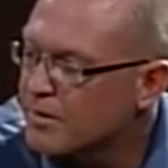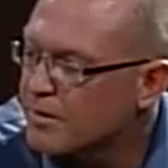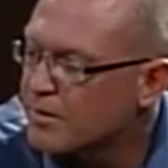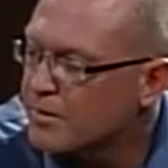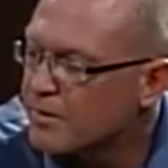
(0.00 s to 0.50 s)

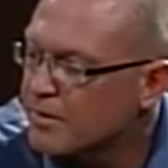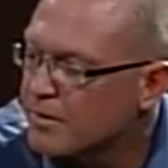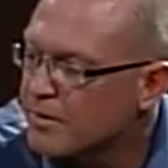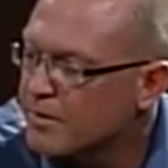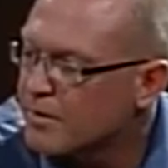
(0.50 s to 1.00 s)

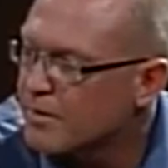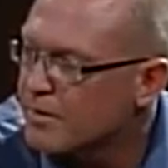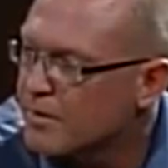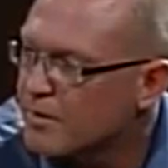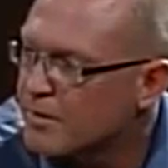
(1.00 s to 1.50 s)

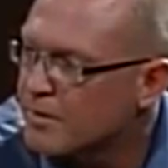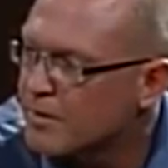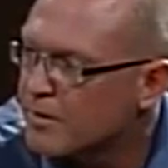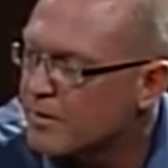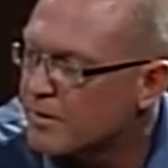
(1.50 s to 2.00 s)

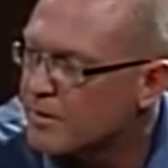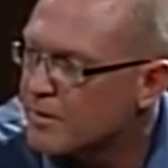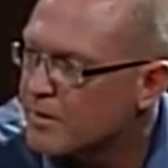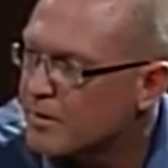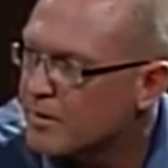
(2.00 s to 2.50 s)

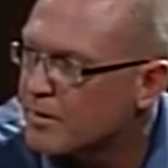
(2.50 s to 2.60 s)
(not speaking)